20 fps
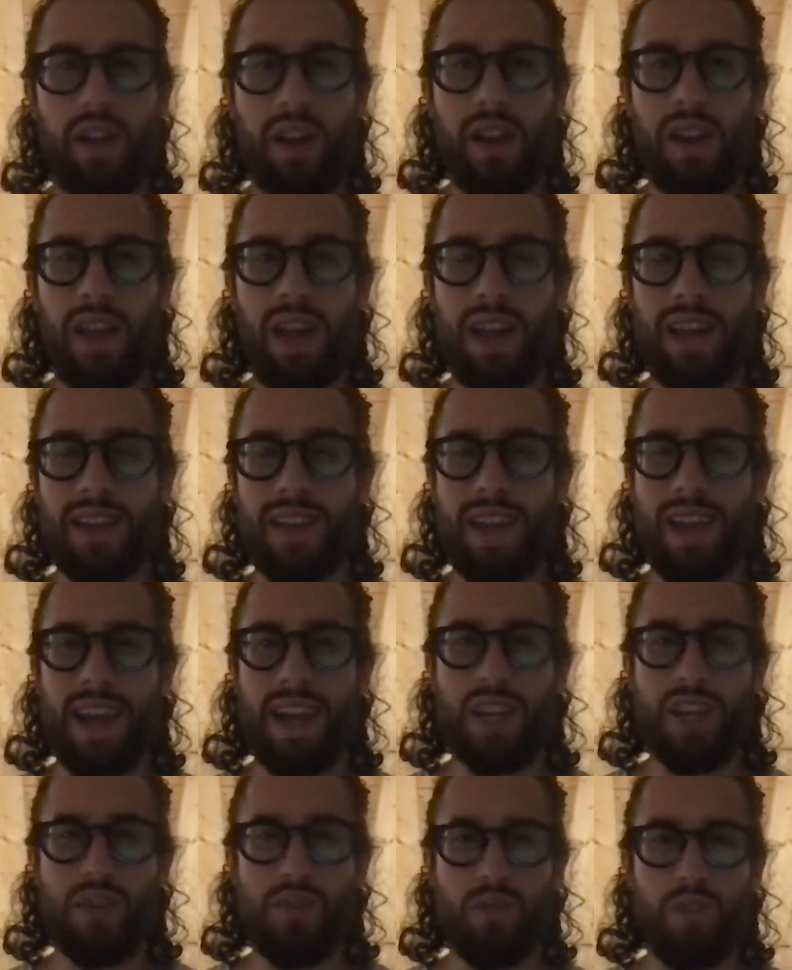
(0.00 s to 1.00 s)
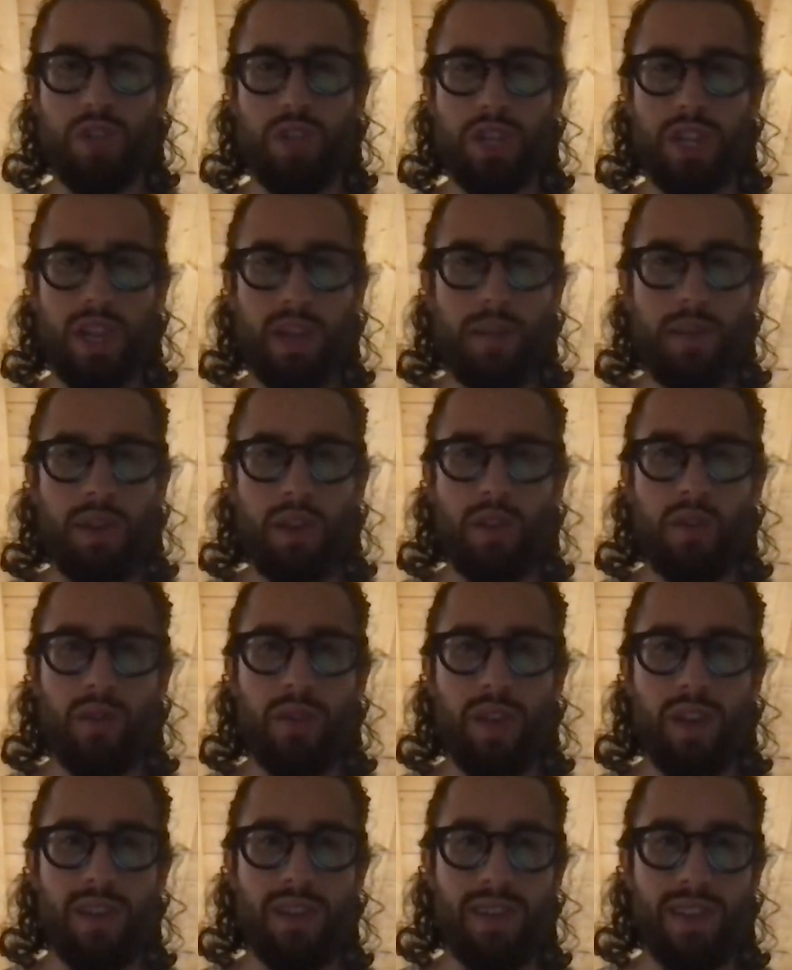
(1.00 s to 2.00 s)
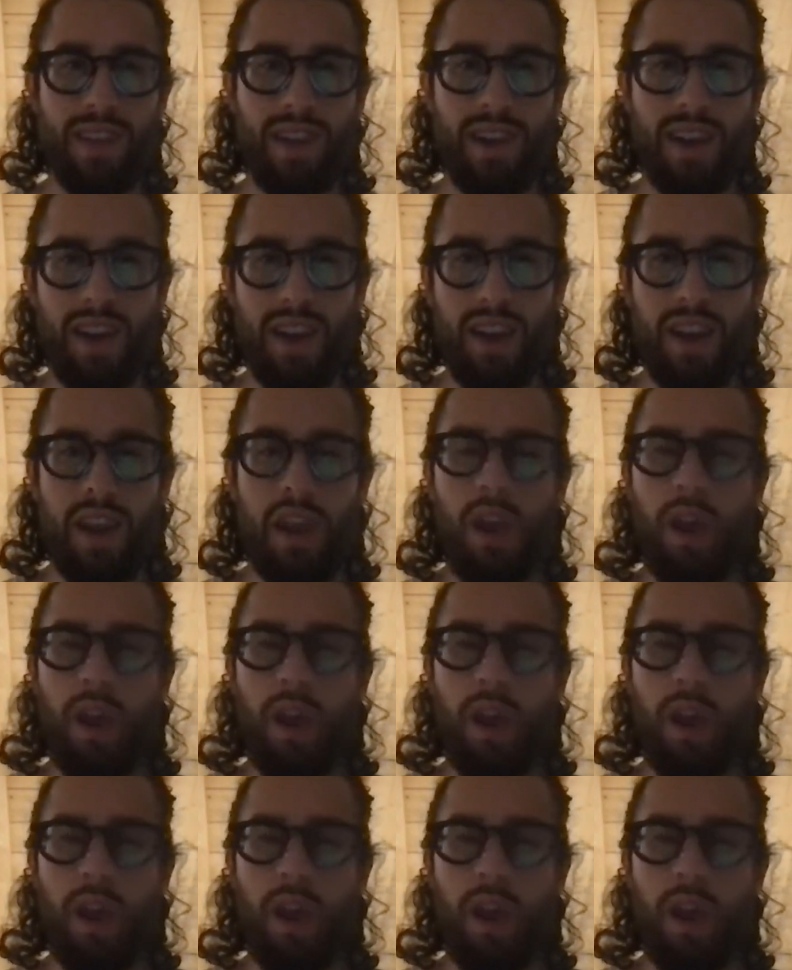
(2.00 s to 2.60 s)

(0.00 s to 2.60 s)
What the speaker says: class action regime in 2009,